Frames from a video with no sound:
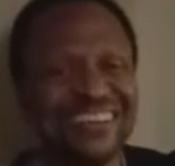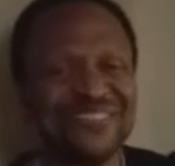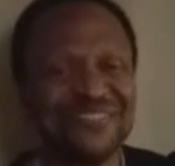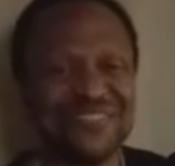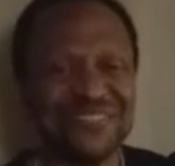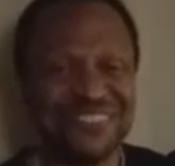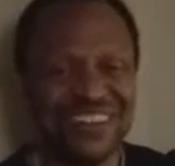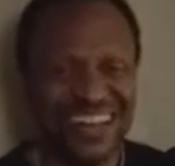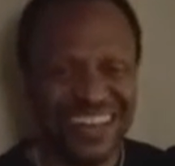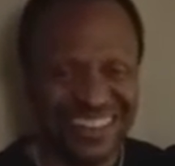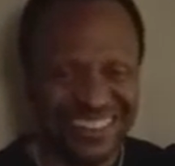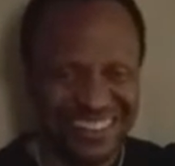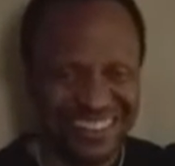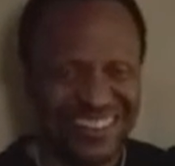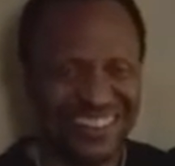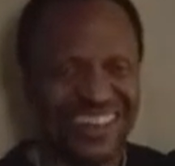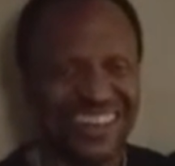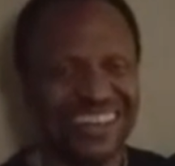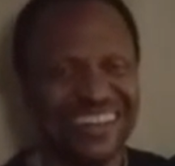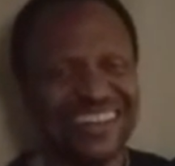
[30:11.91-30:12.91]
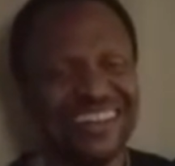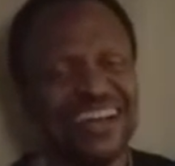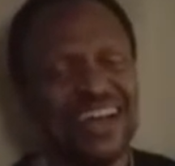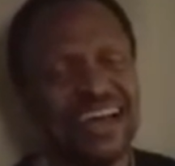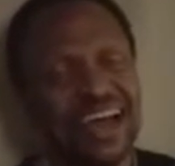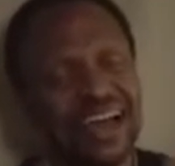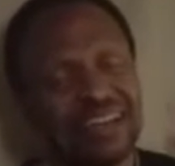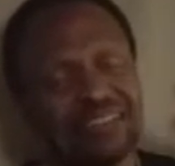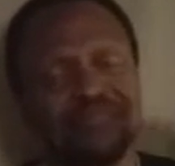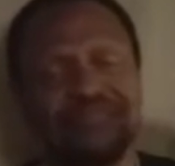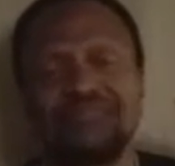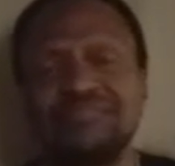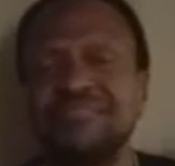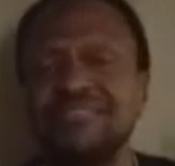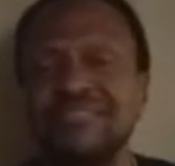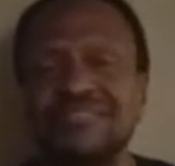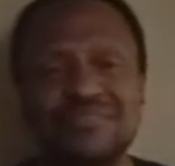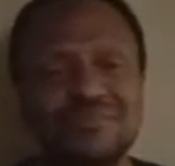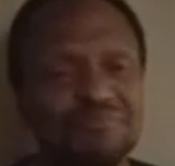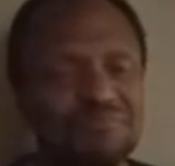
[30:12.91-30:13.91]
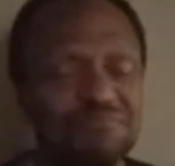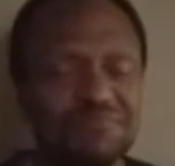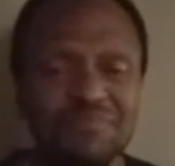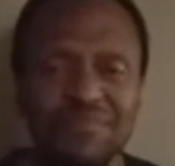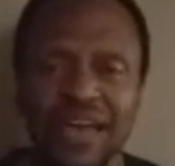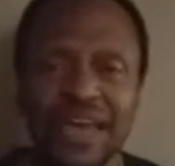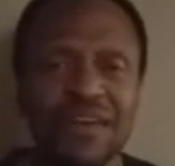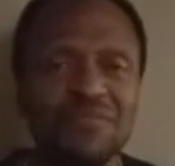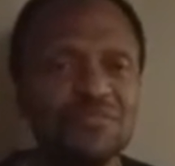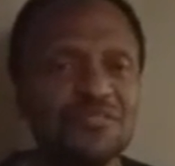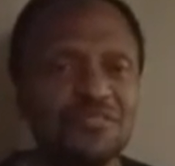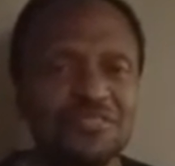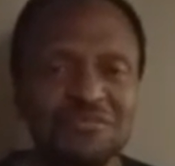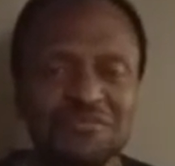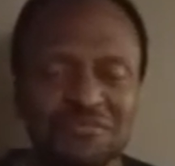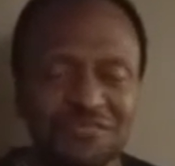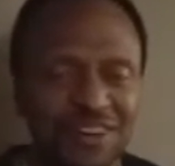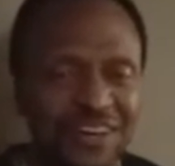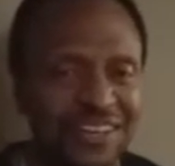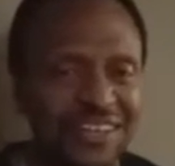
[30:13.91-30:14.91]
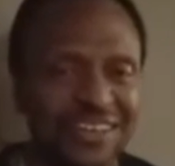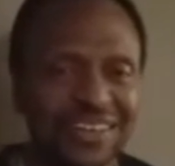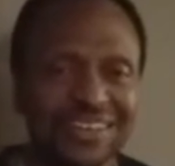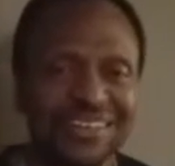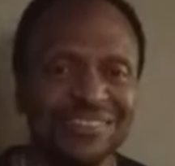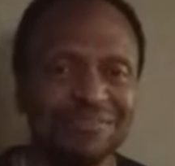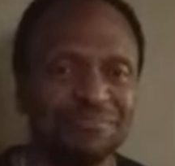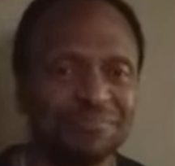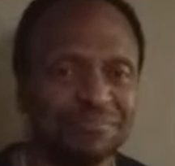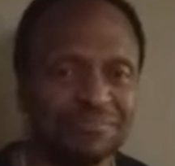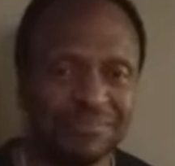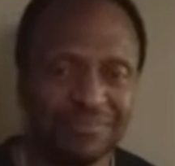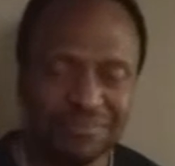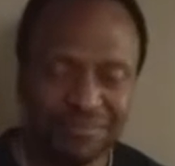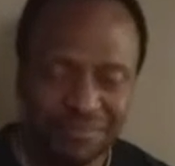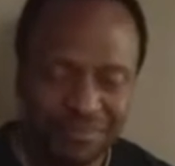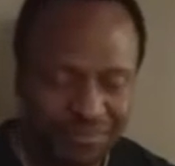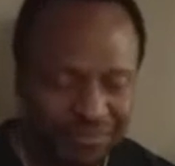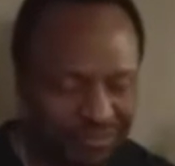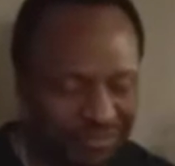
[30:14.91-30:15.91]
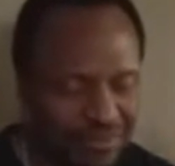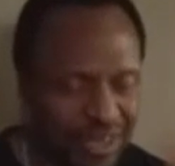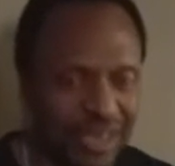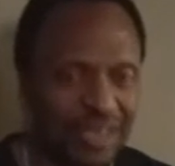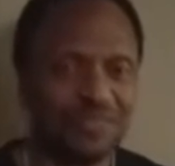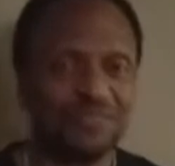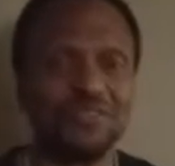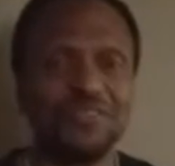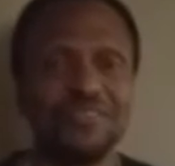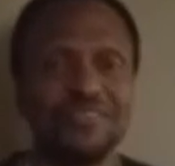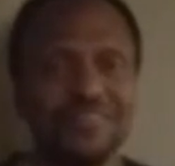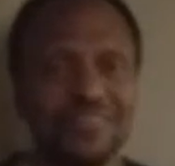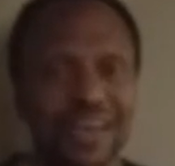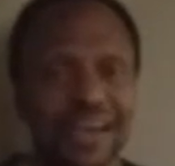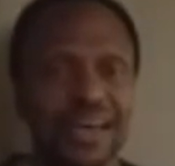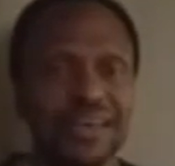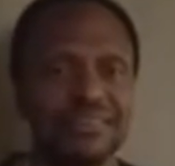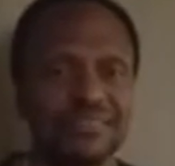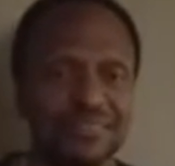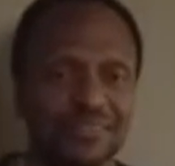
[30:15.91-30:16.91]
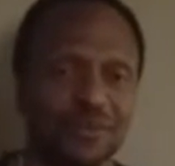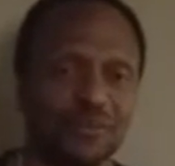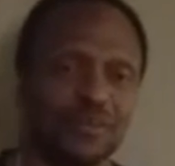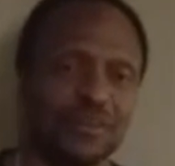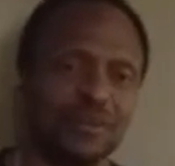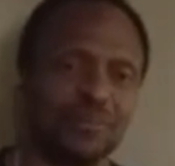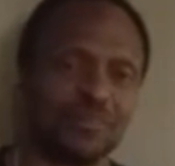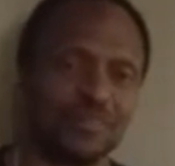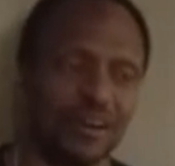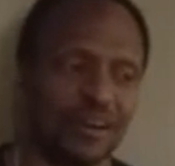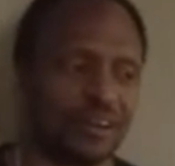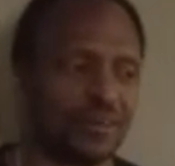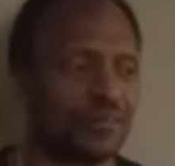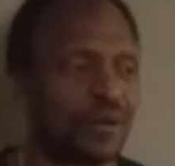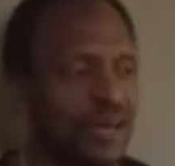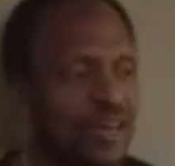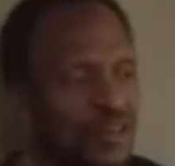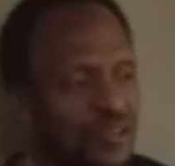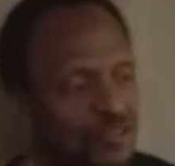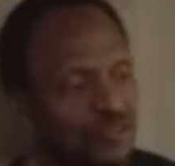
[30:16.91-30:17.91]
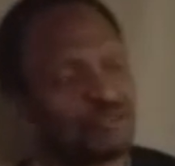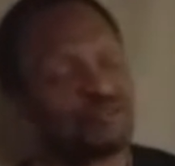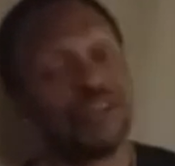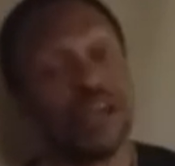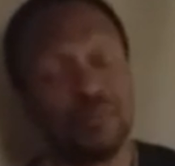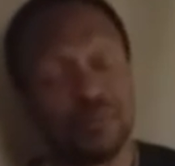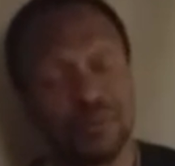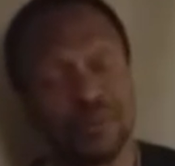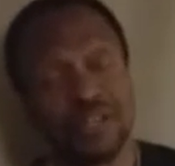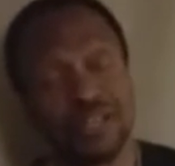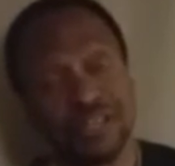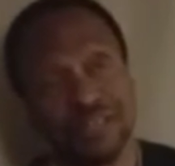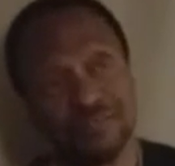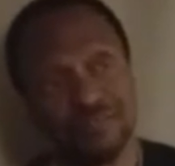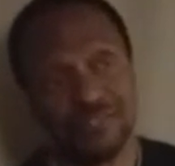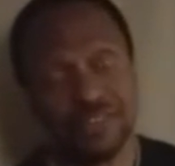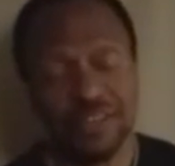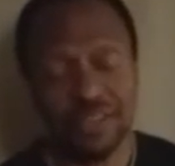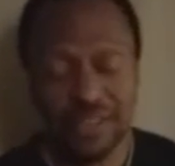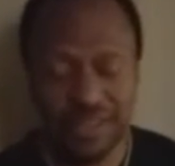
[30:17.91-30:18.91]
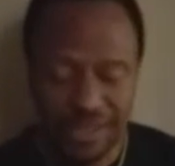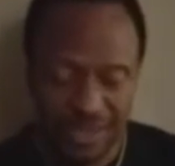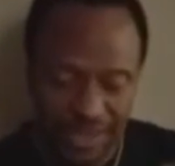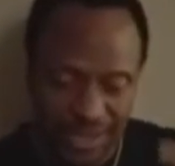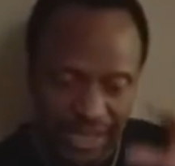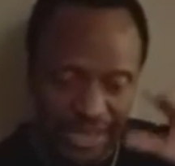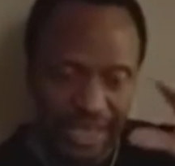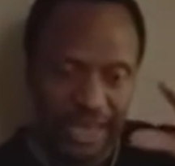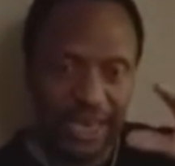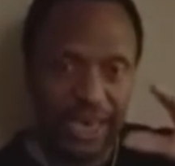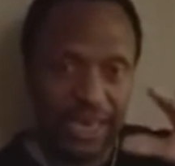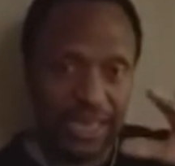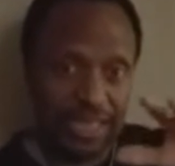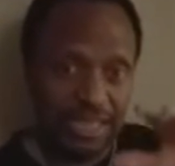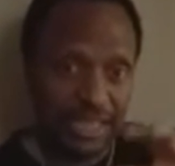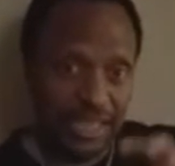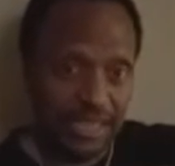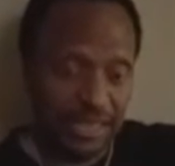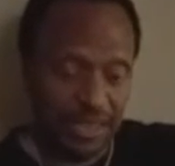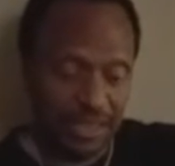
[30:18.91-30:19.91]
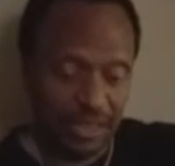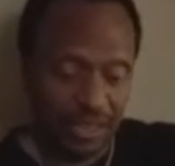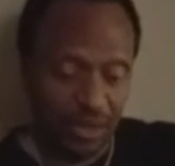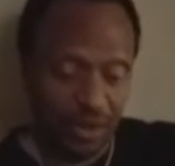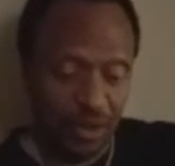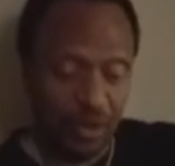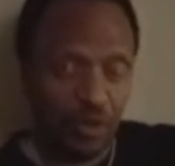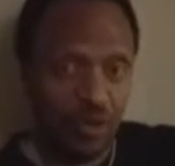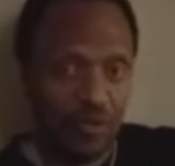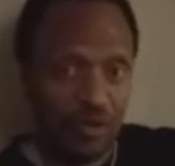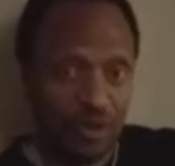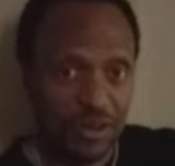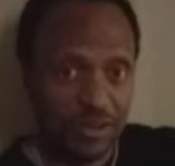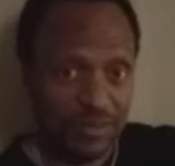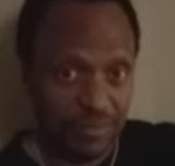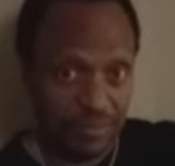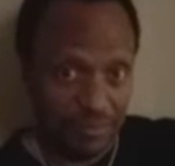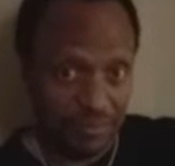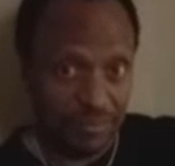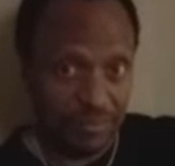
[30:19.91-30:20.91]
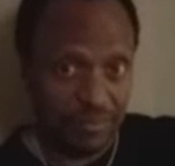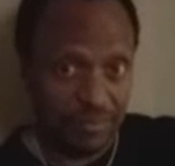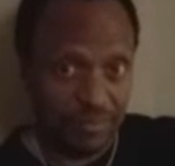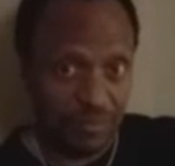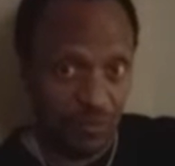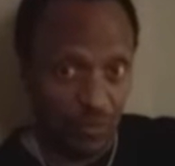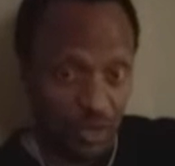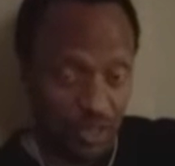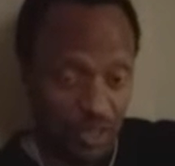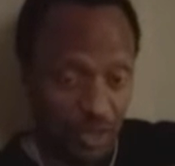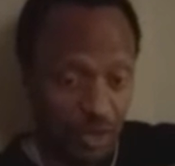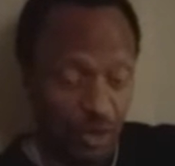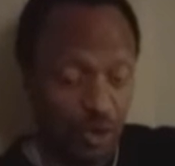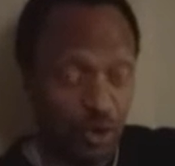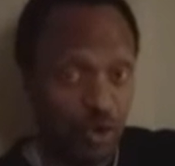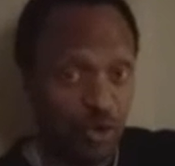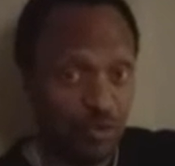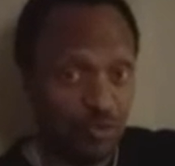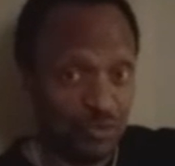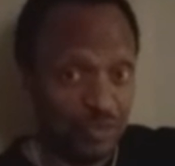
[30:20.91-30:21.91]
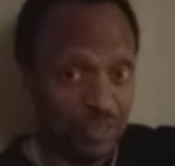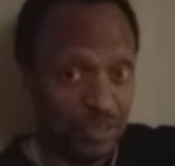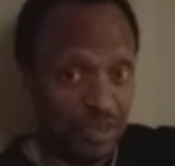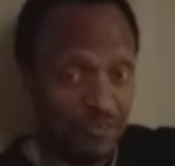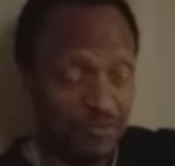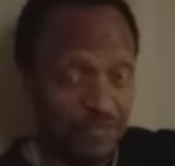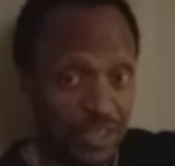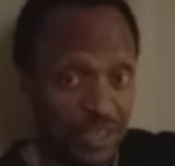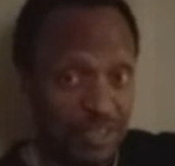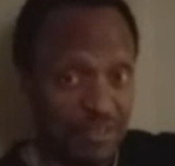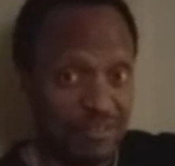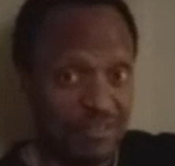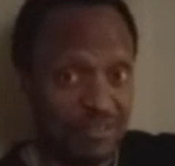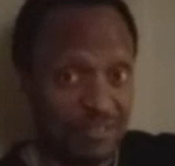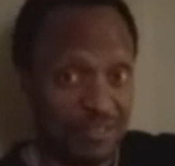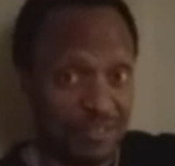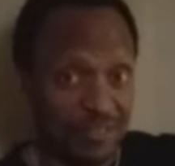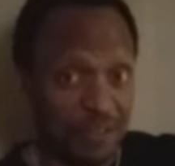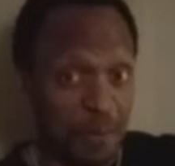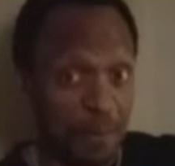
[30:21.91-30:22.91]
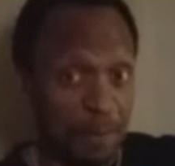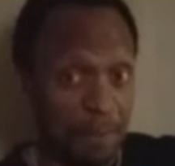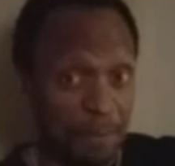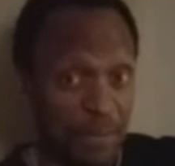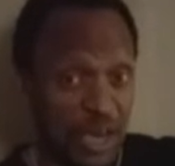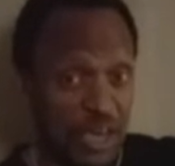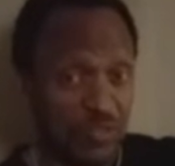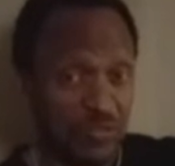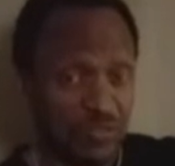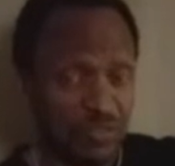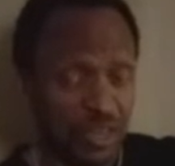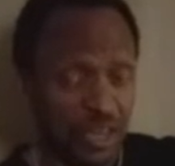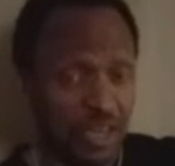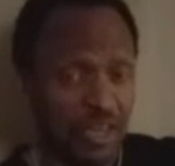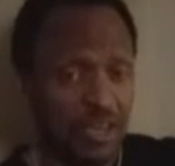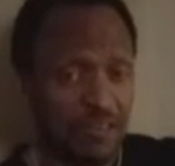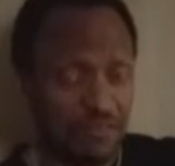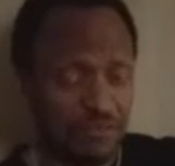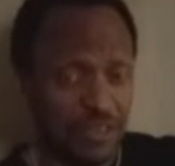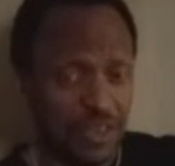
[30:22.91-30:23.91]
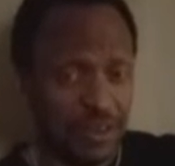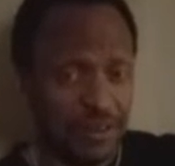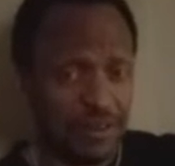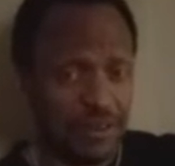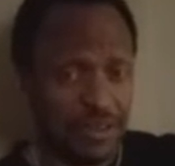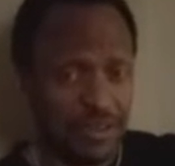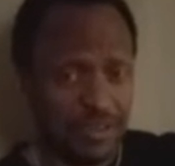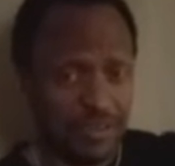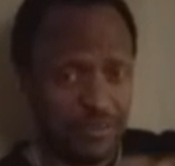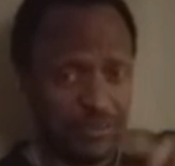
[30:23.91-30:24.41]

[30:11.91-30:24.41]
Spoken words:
Right, all right. Just having some fun here, making sure you guys know what I'm talking about. The treble clef, and then the lower, where the low stuff is, the bass clef area.